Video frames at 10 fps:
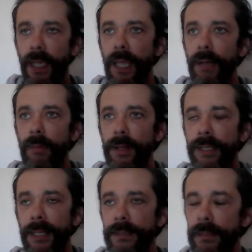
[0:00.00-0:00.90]
and one
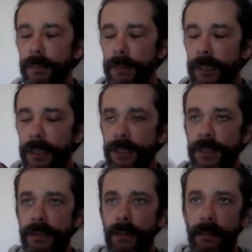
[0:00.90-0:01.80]
gets completely
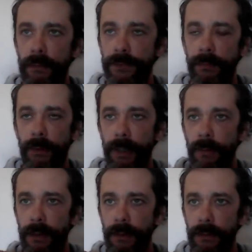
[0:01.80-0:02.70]
dissolved away,
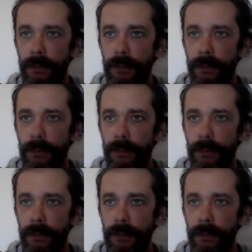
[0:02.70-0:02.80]
one